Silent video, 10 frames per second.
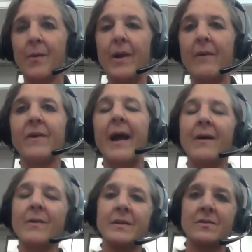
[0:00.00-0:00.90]
We have
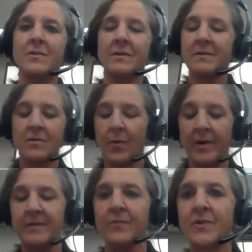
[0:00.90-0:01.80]
countless
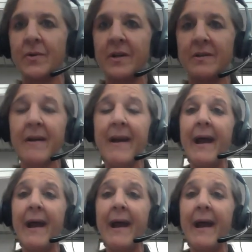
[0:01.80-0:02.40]
stories of students,